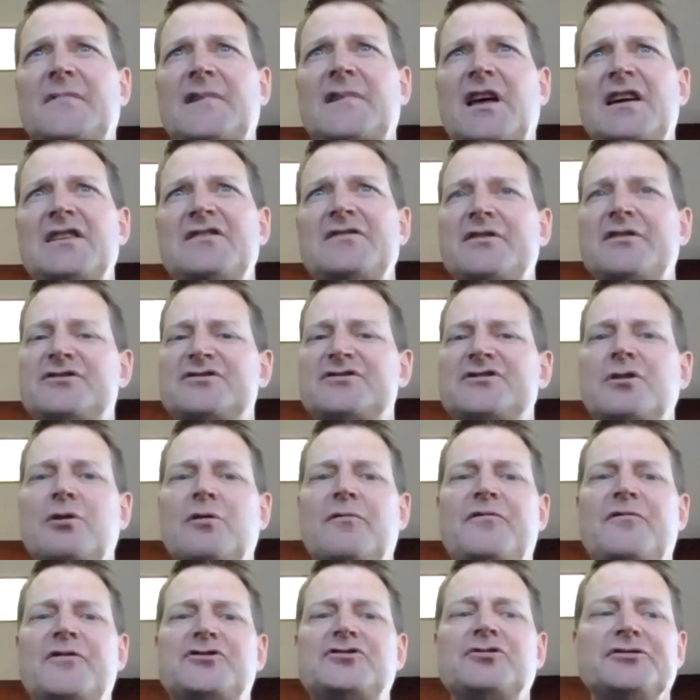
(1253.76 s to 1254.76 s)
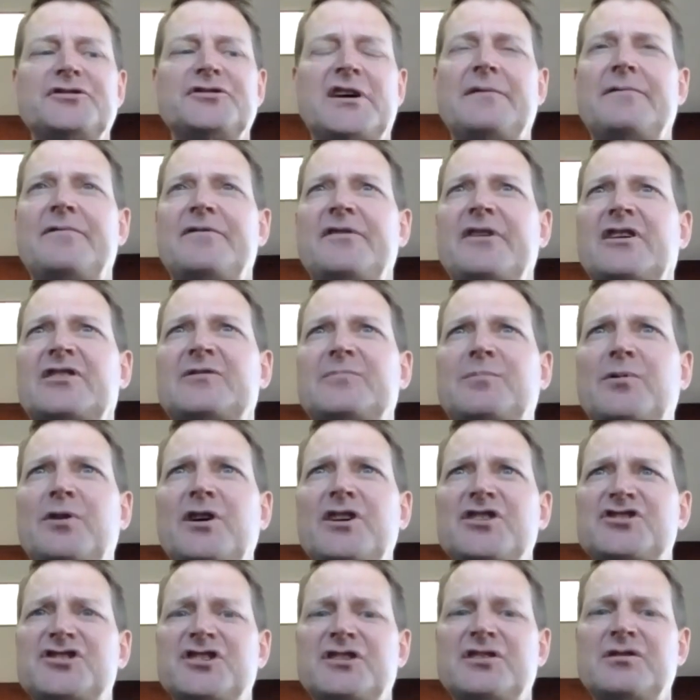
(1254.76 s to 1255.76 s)
And there's no official date for the
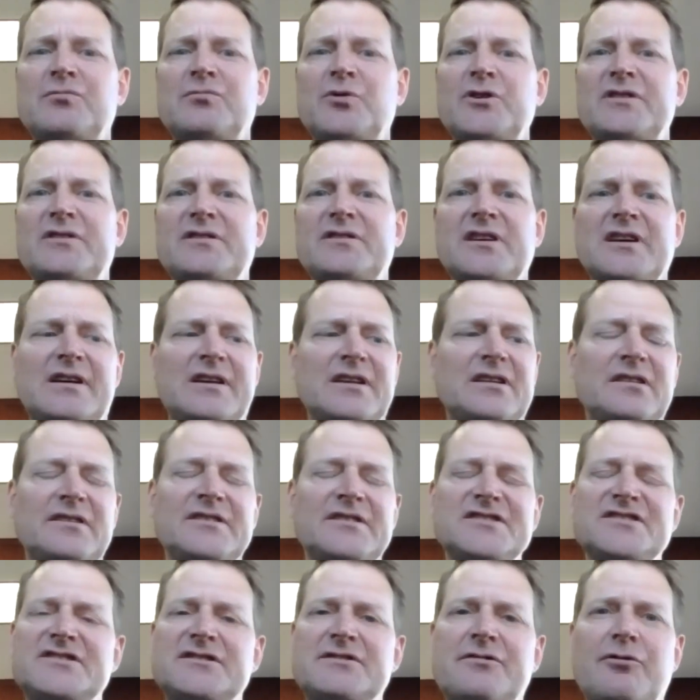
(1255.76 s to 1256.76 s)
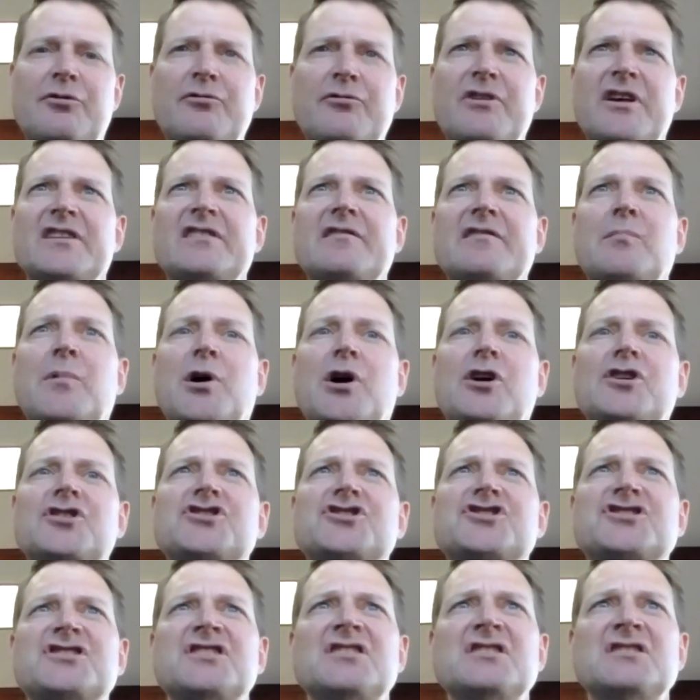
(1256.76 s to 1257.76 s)
expiration, we think at least through the end of
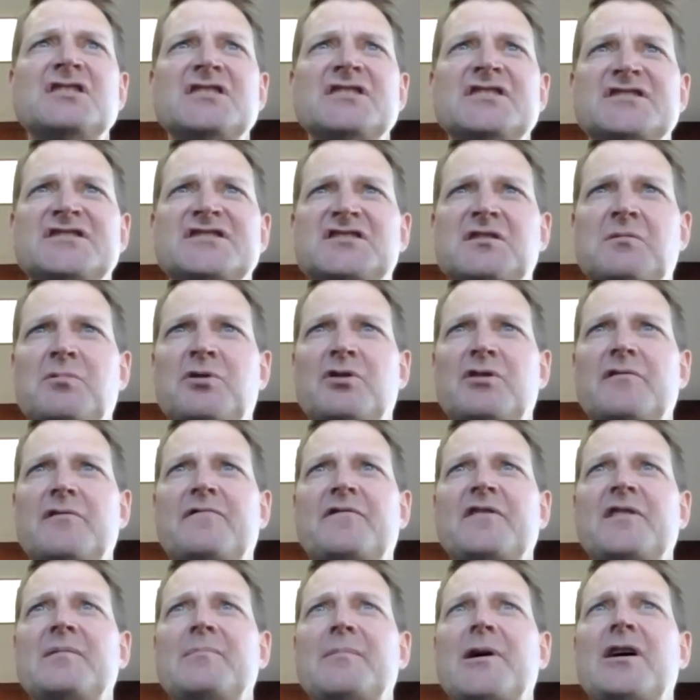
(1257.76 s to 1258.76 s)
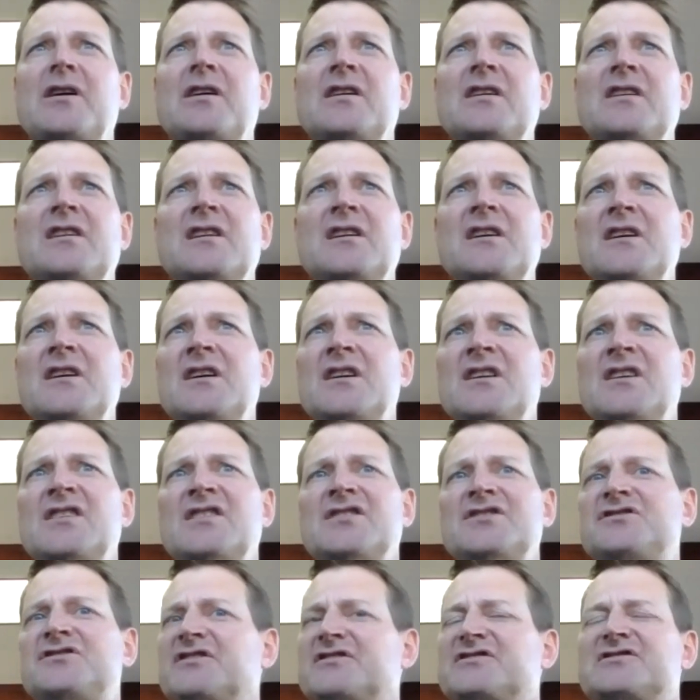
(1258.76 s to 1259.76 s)
March, similar to FEMA.
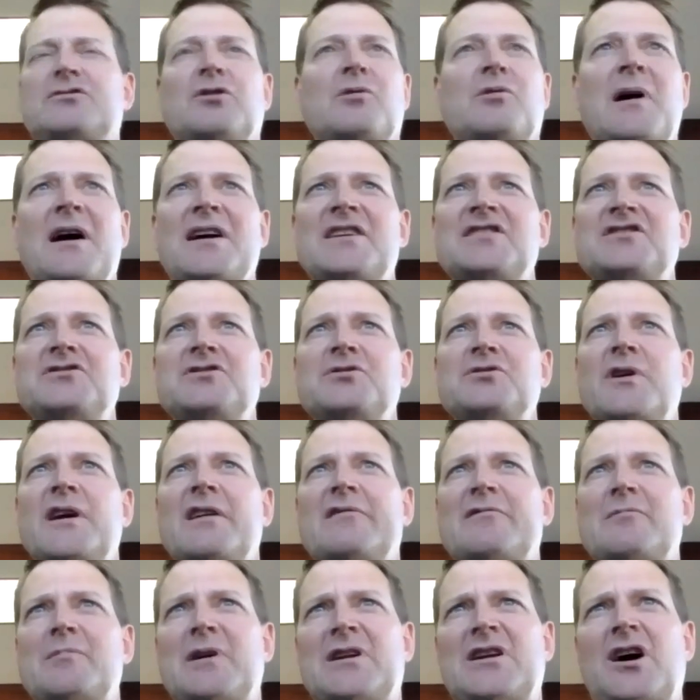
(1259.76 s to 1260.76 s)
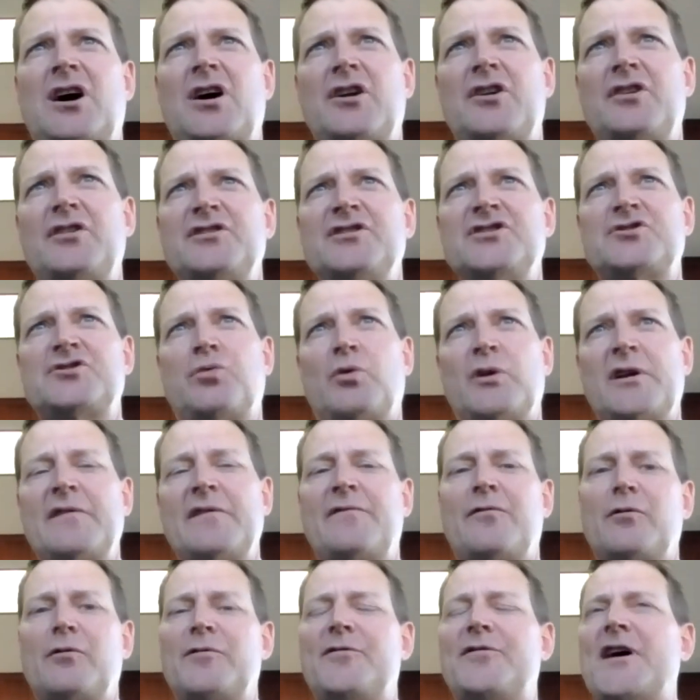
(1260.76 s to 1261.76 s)
Just to remind you, we have about
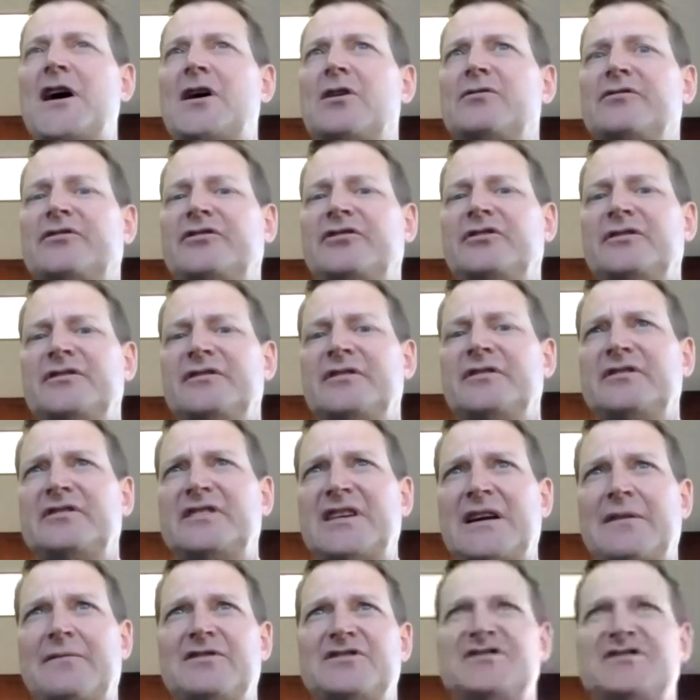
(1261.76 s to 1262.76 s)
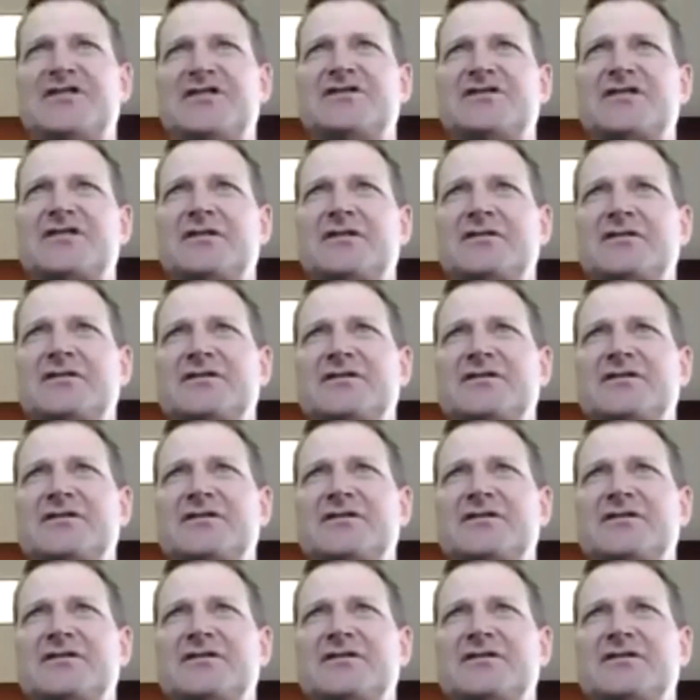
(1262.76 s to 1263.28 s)
124,000 San Francisco